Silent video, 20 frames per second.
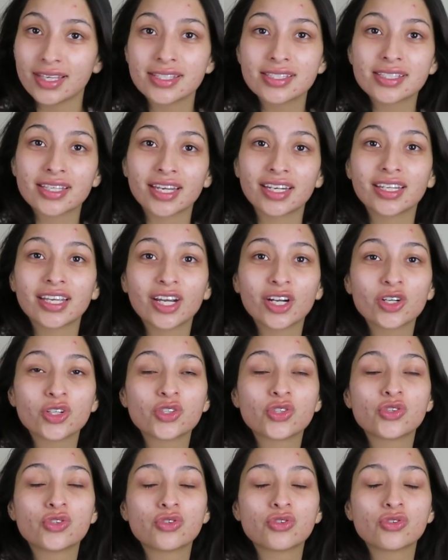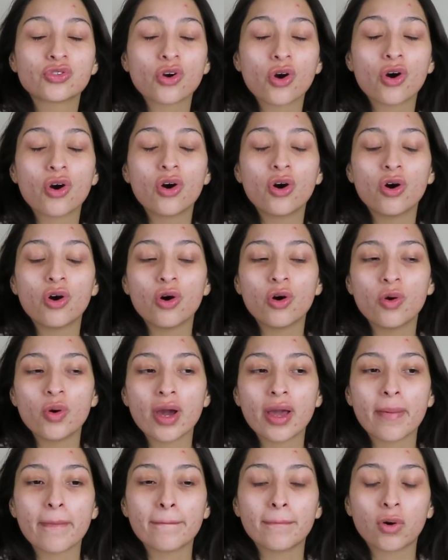Skincare is so
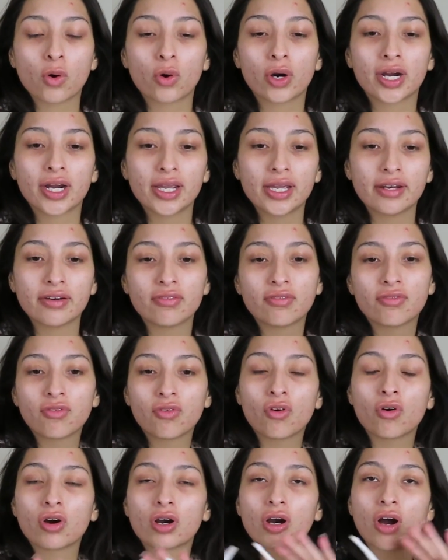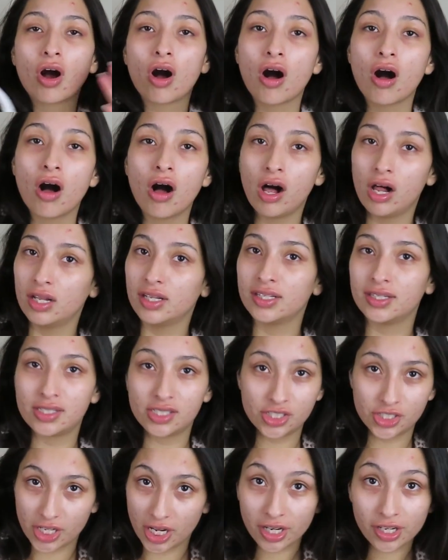important for all
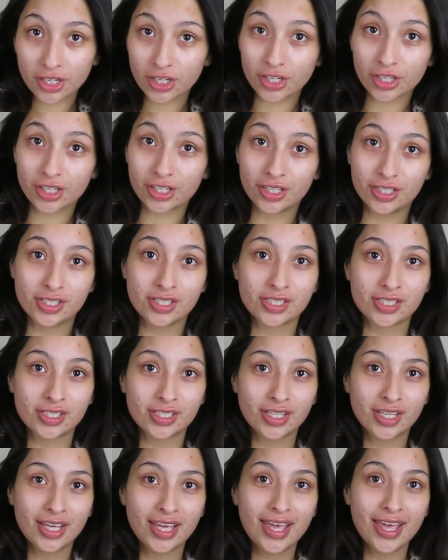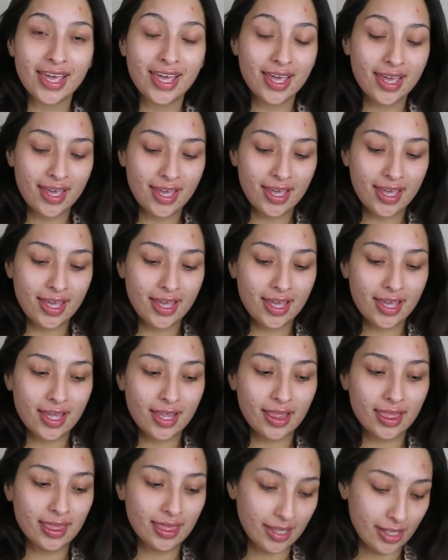genders.
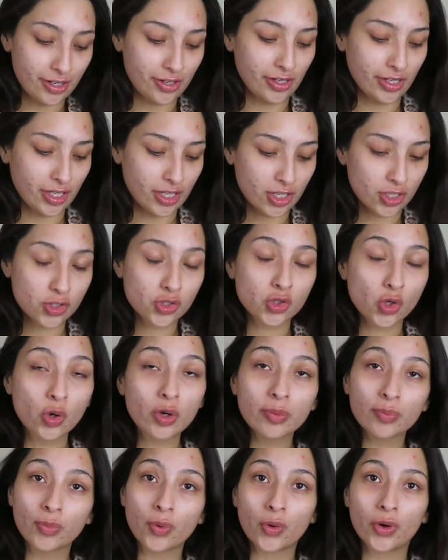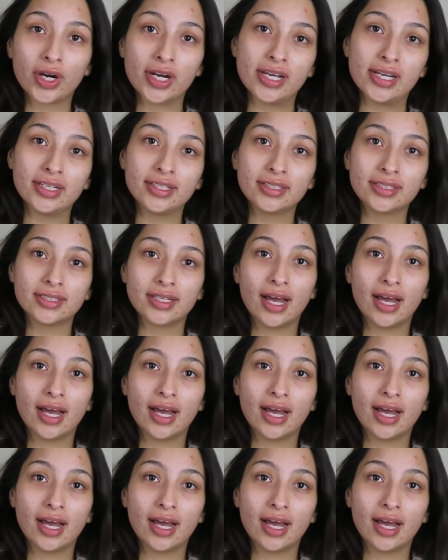Literally so important.